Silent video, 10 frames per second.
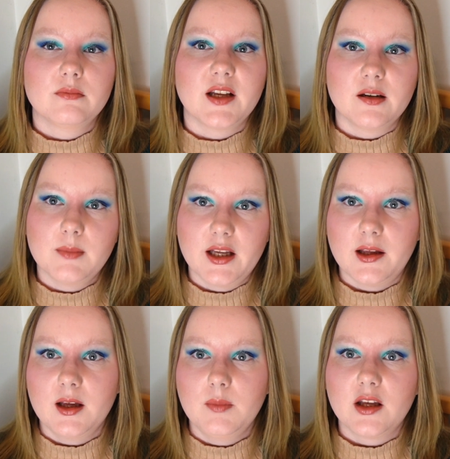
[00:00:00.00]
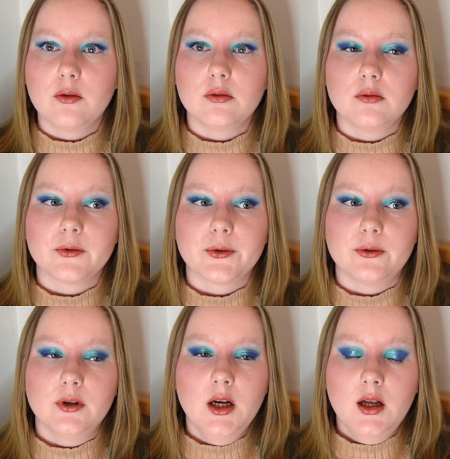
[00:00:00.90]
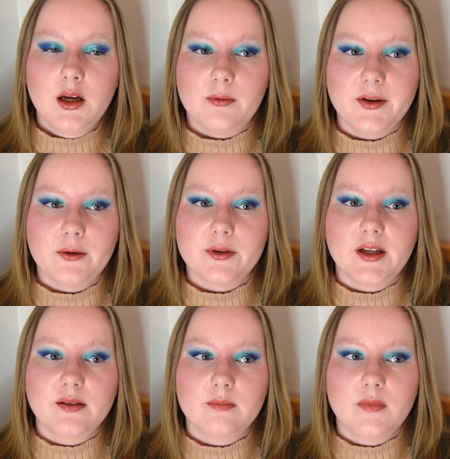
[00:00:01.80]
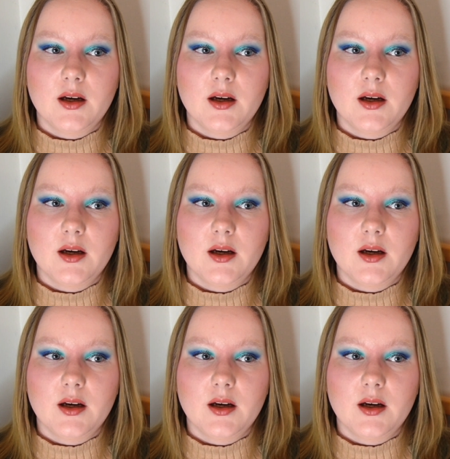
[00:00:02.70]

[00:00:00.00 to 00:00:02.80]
then make a bigger order rather than